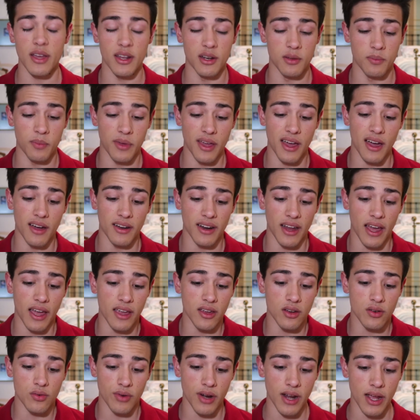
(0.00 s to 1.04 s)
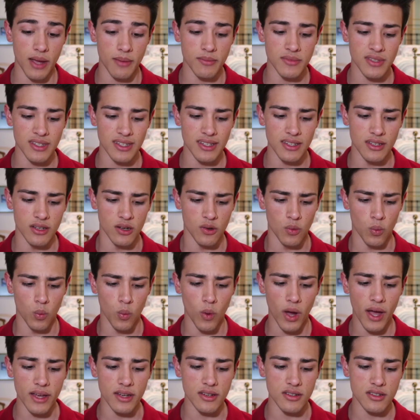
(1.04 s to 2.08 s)
at about 8 grams in
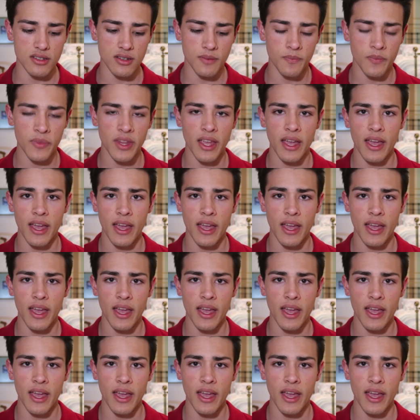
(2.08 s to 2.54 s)
weight.